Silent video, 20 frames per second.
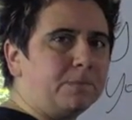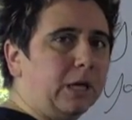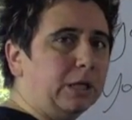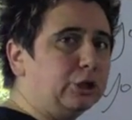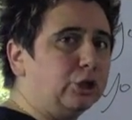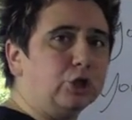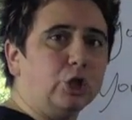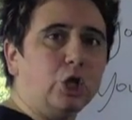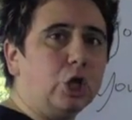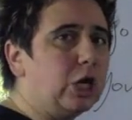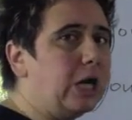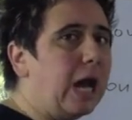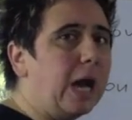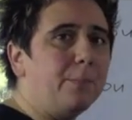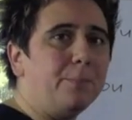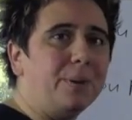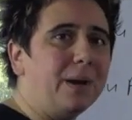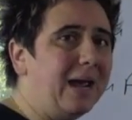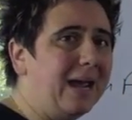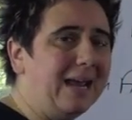So you're
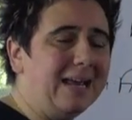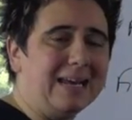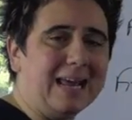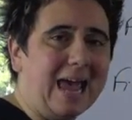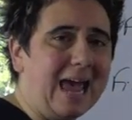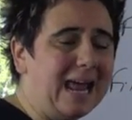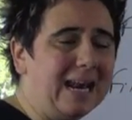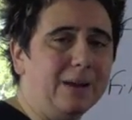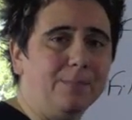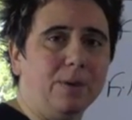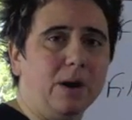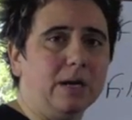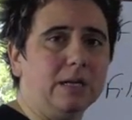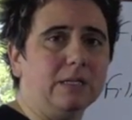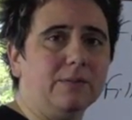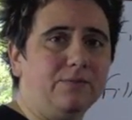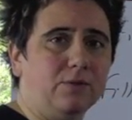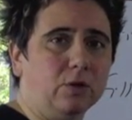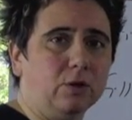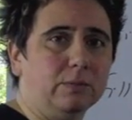not paying anybody
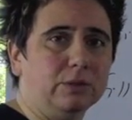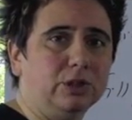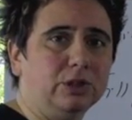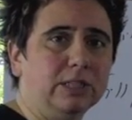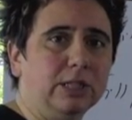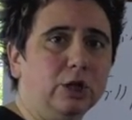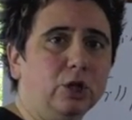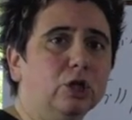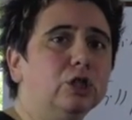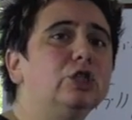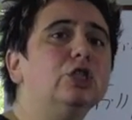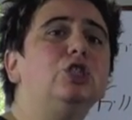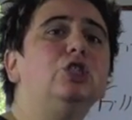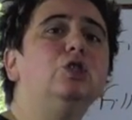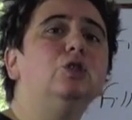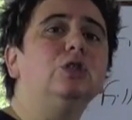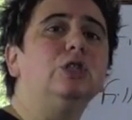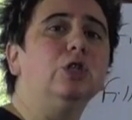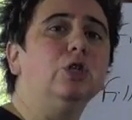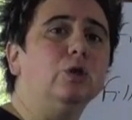to fill the machine. You're just
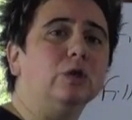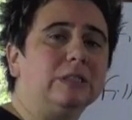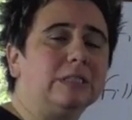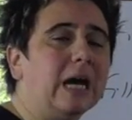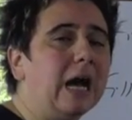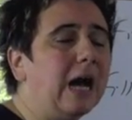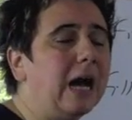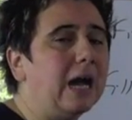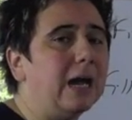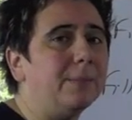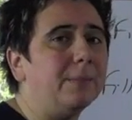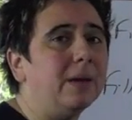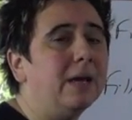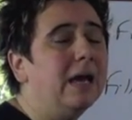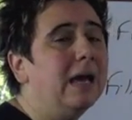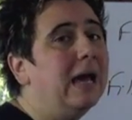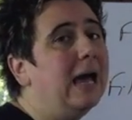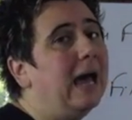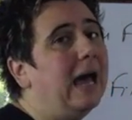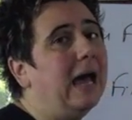using your time.
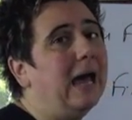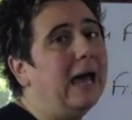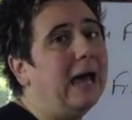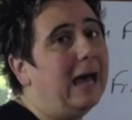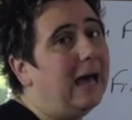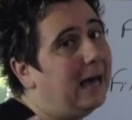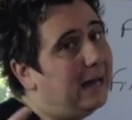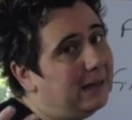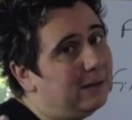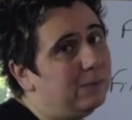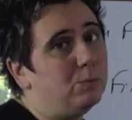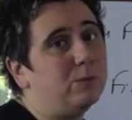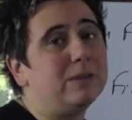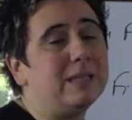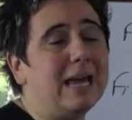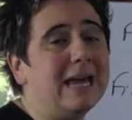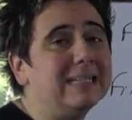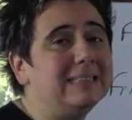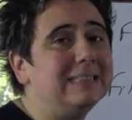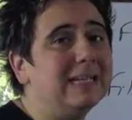And with the
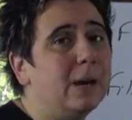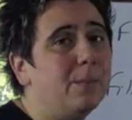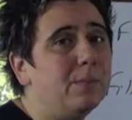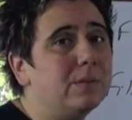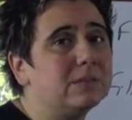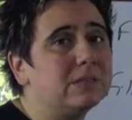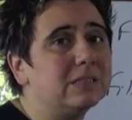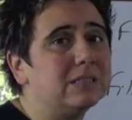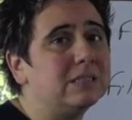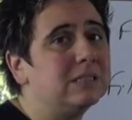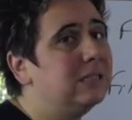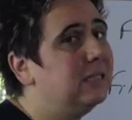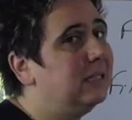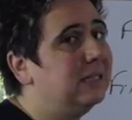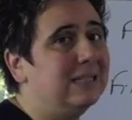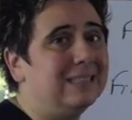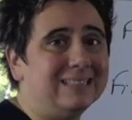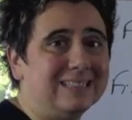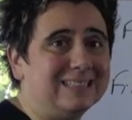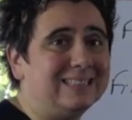ATM business,
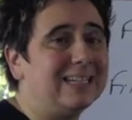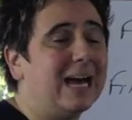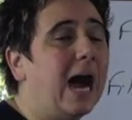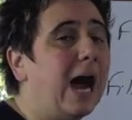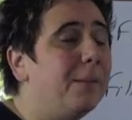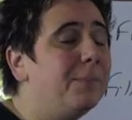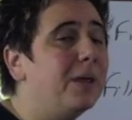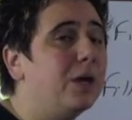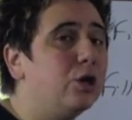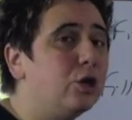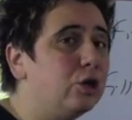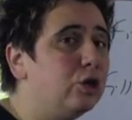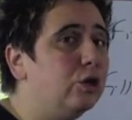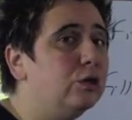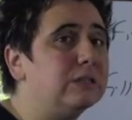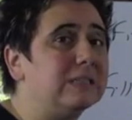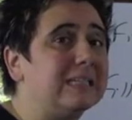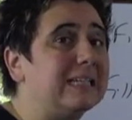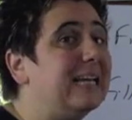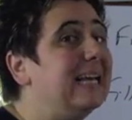the time that you're
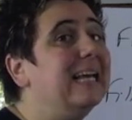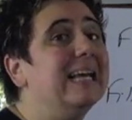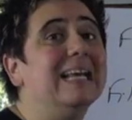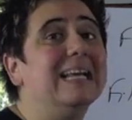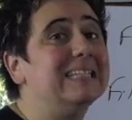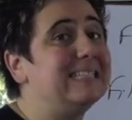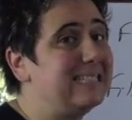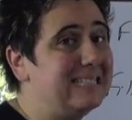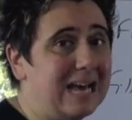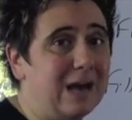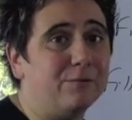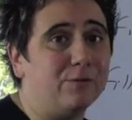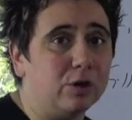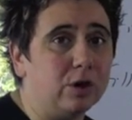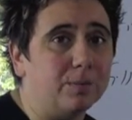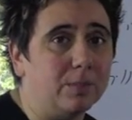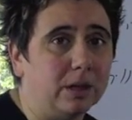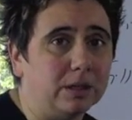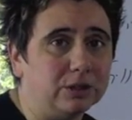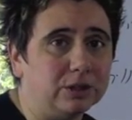using is not
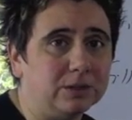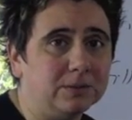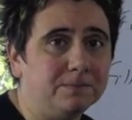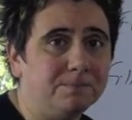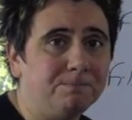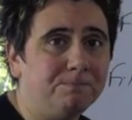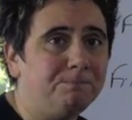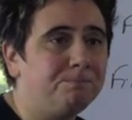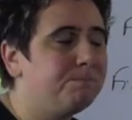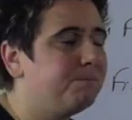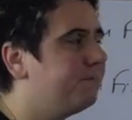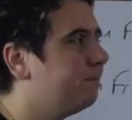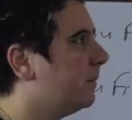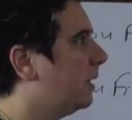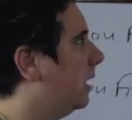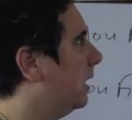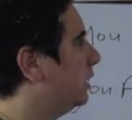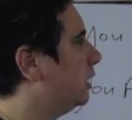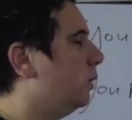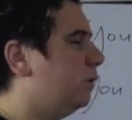very much.
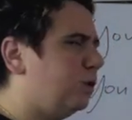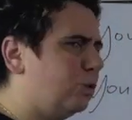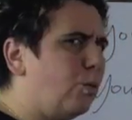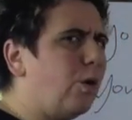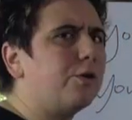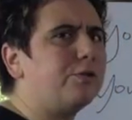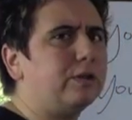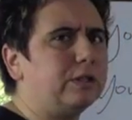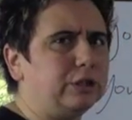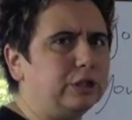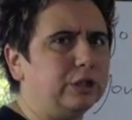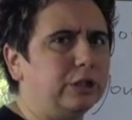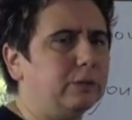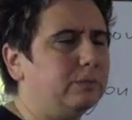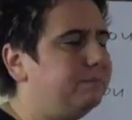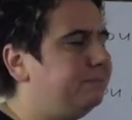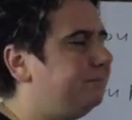So it's worth it to you.